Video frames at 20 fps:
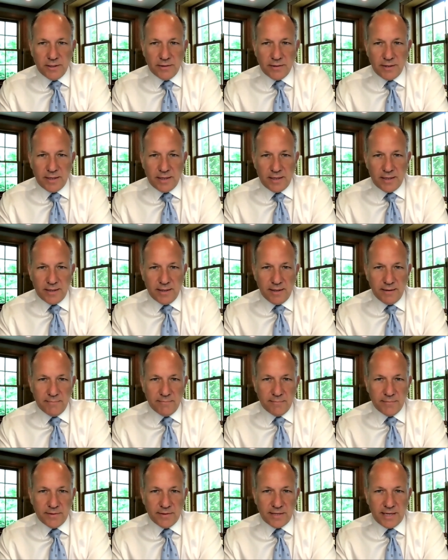
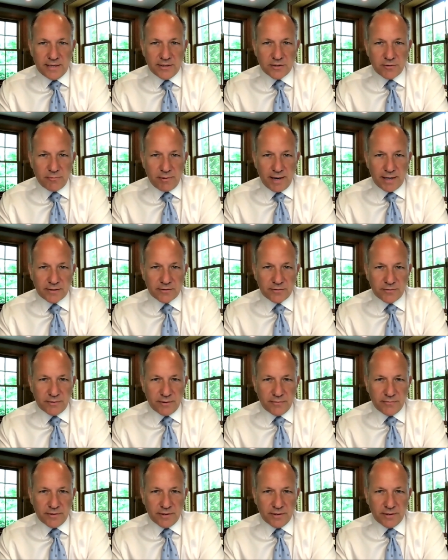the then director
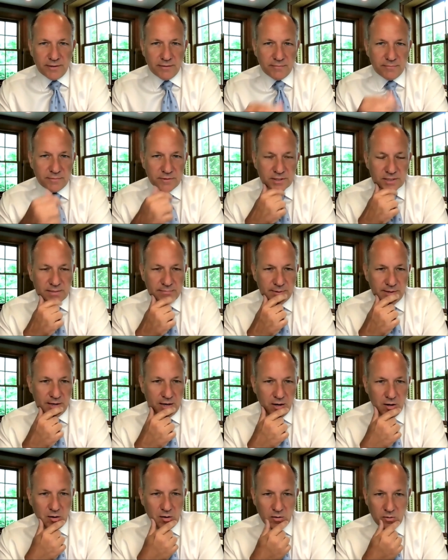of the
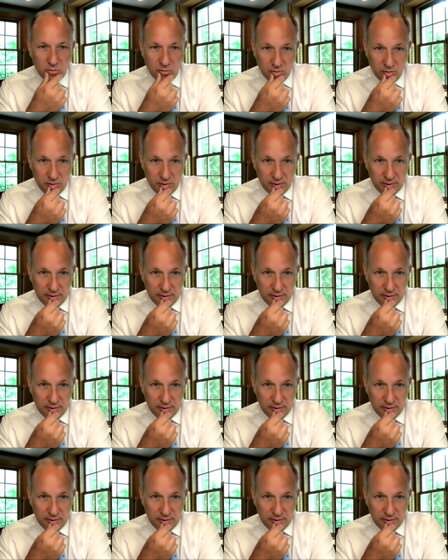CBO,